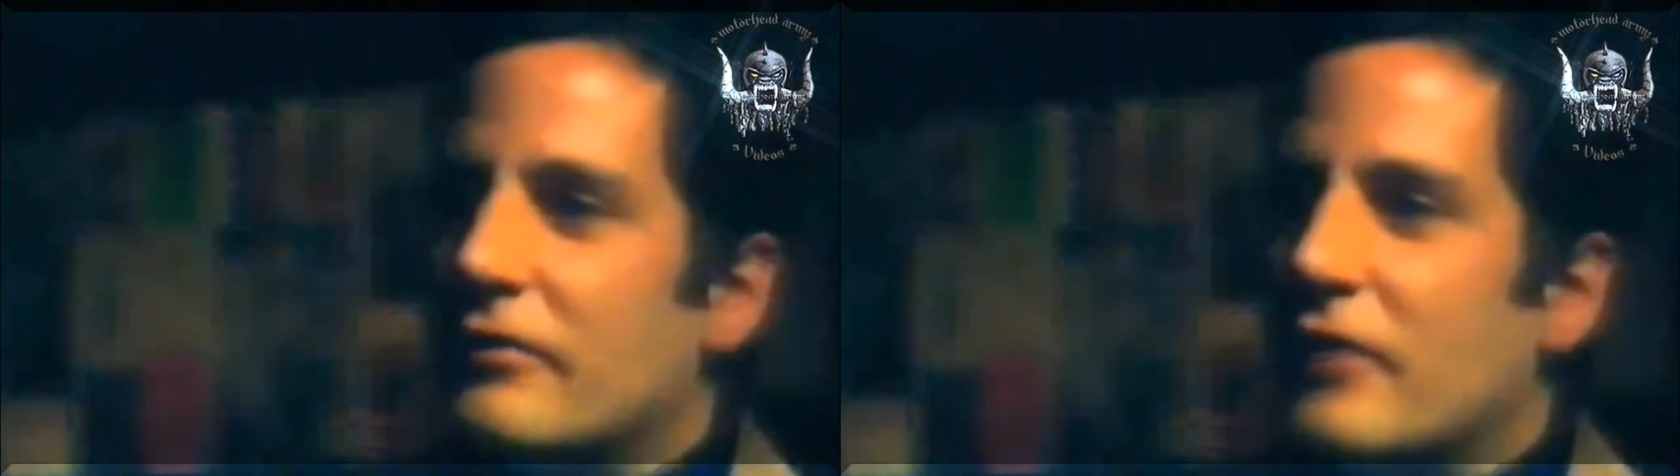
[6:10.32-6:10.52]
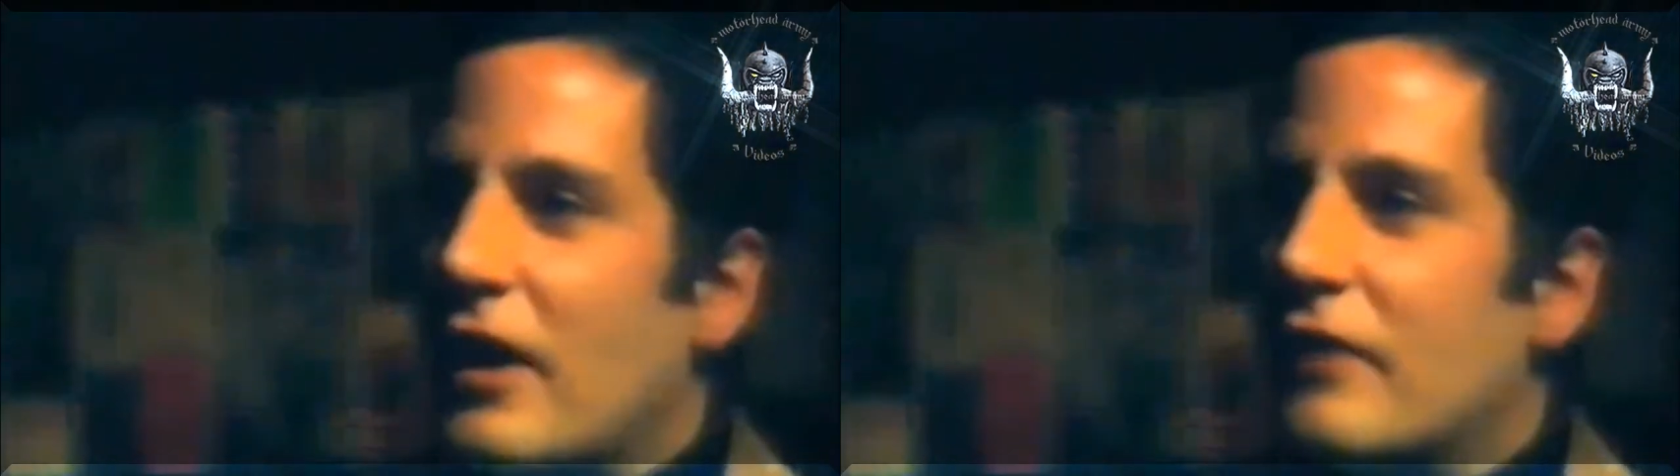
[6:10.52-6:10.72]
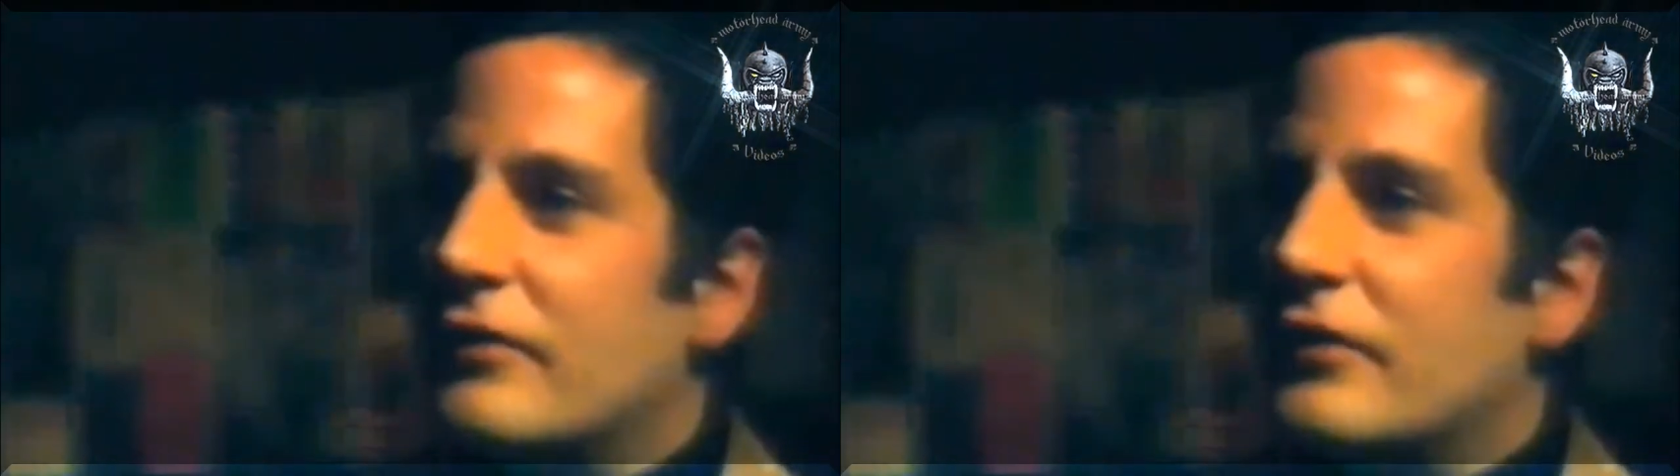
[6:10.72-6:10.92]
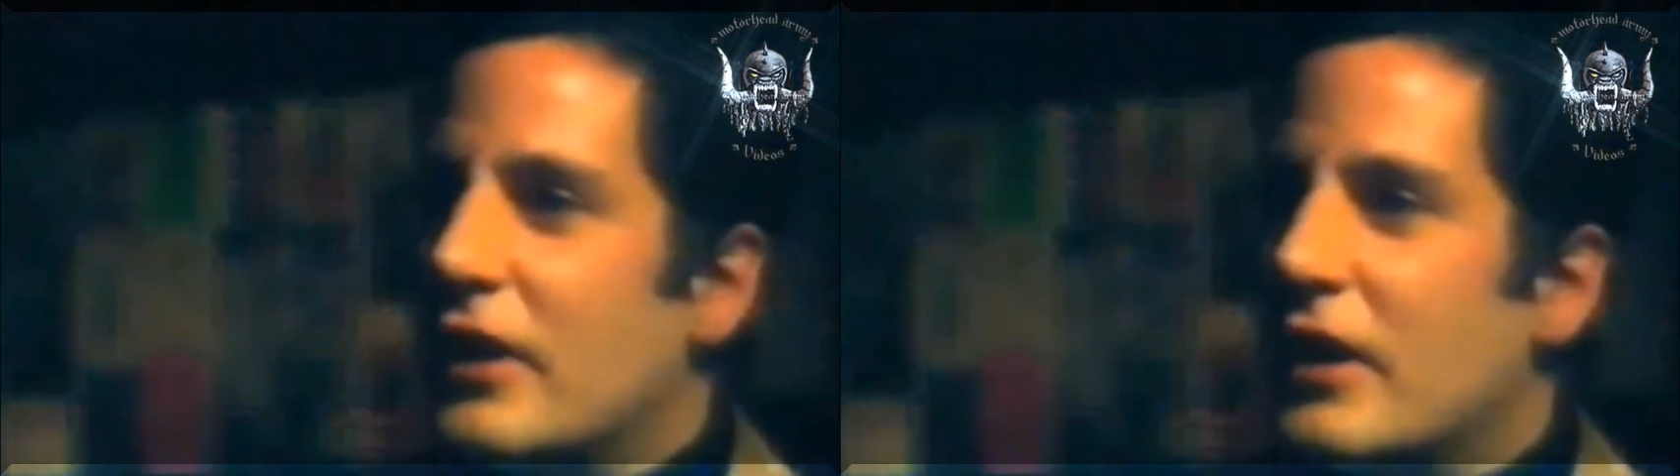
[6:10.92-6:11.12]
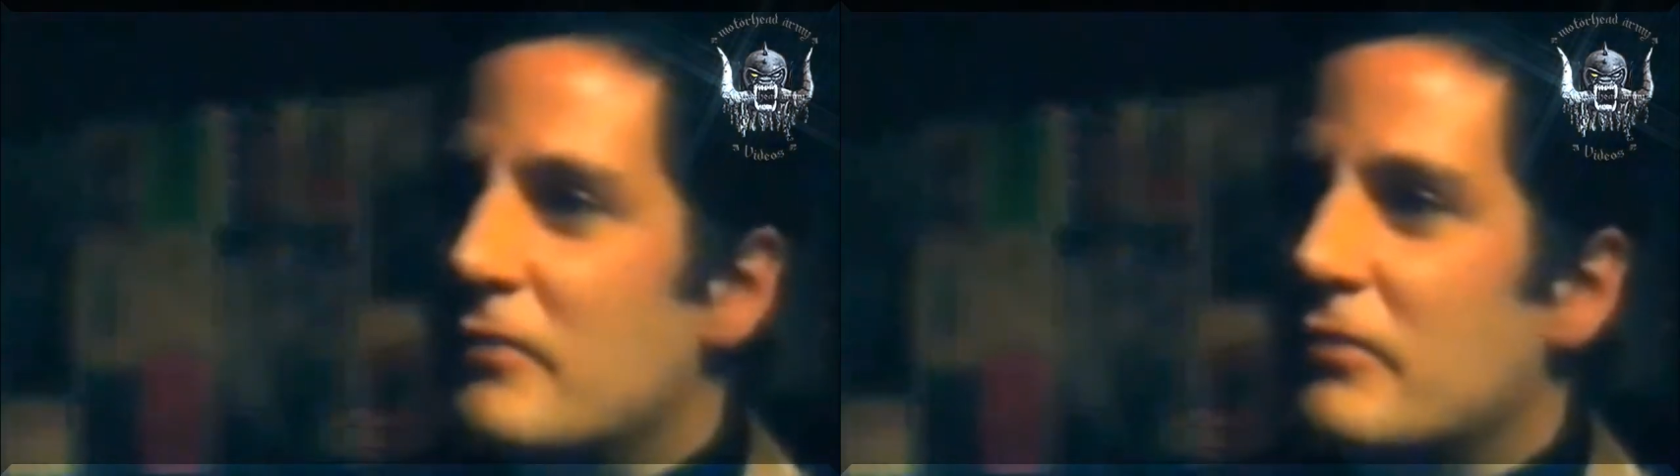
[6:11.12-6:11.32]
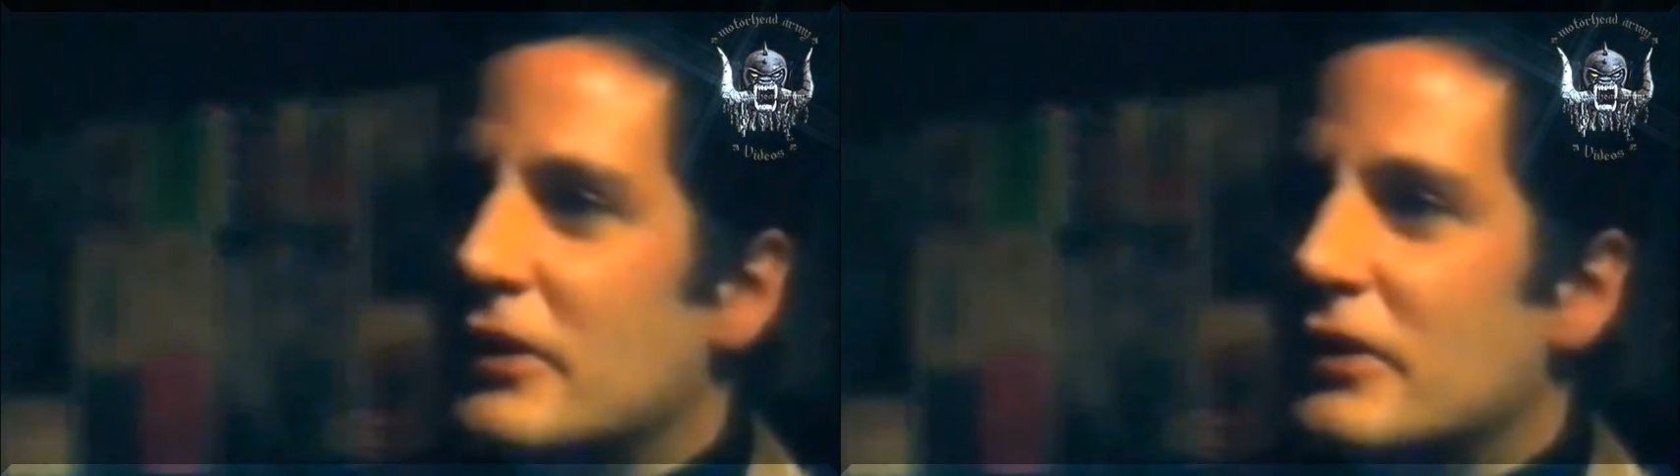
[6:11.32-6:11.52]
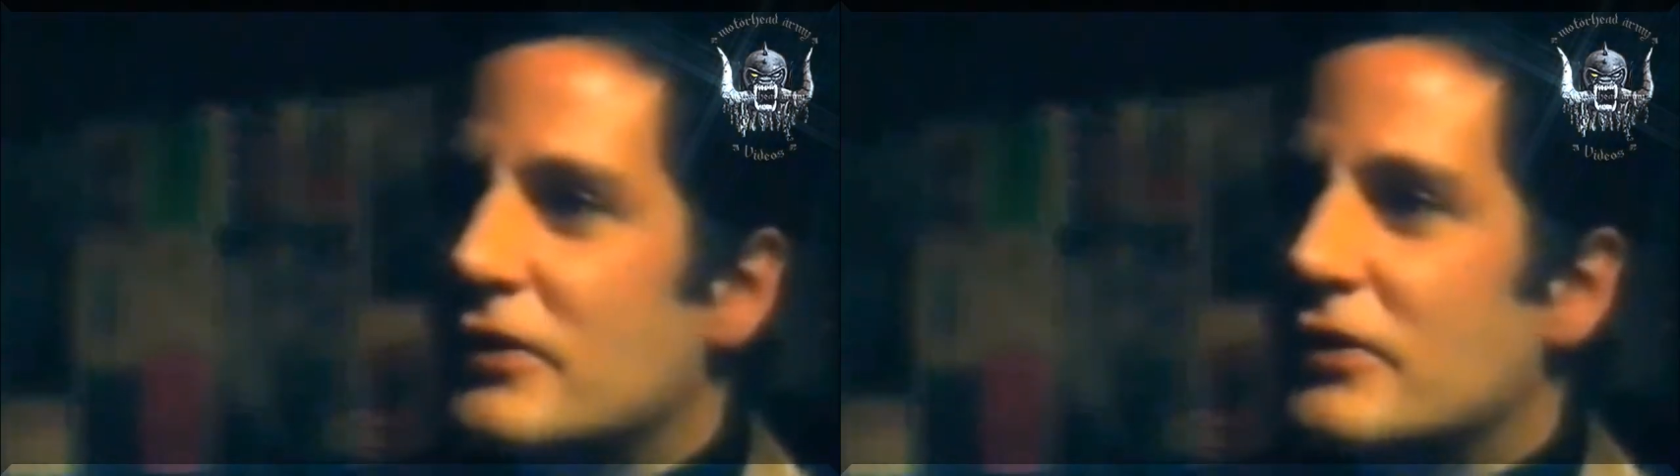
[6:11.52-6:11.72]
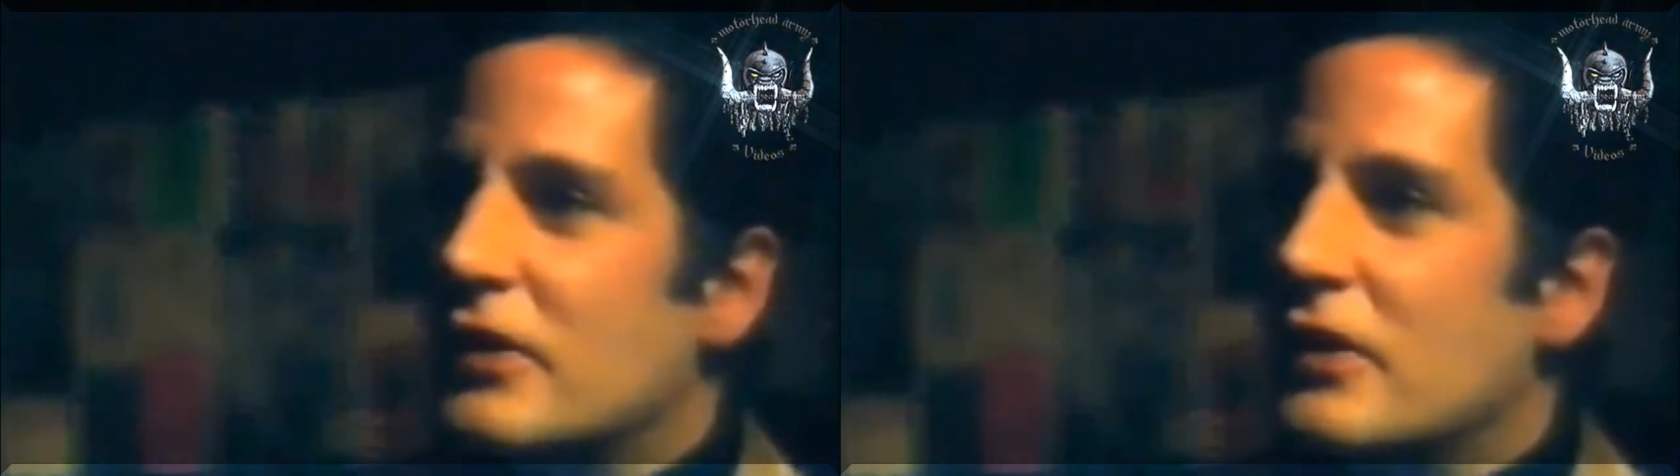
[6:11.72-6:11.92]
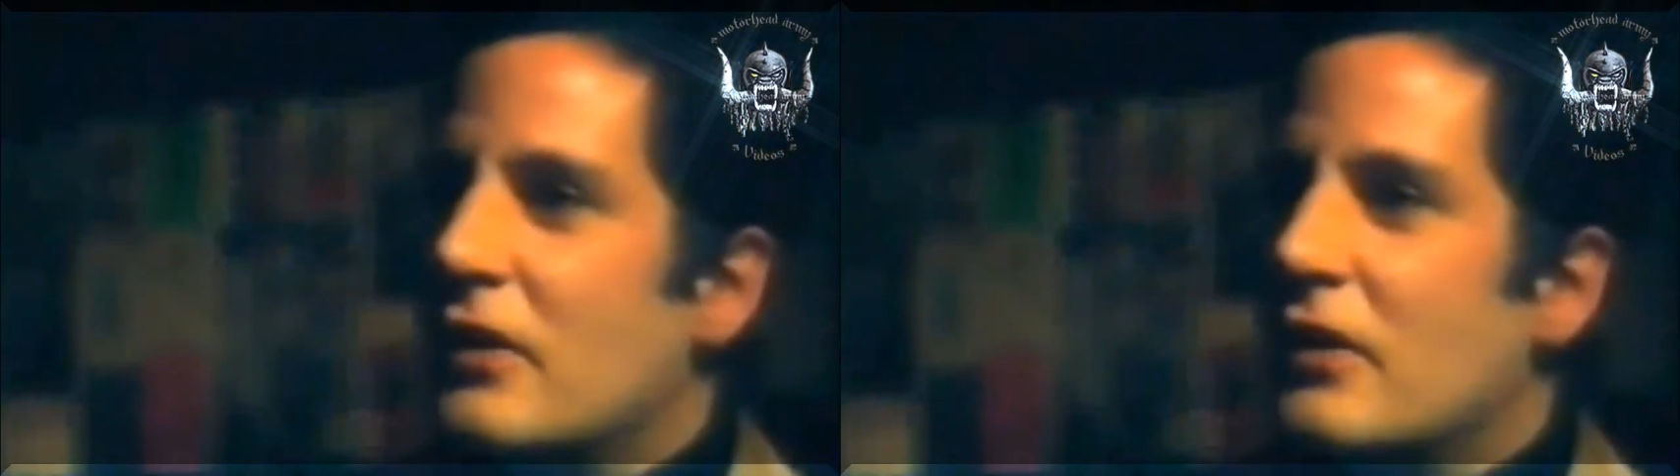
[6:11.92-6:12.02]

of love, the hippies.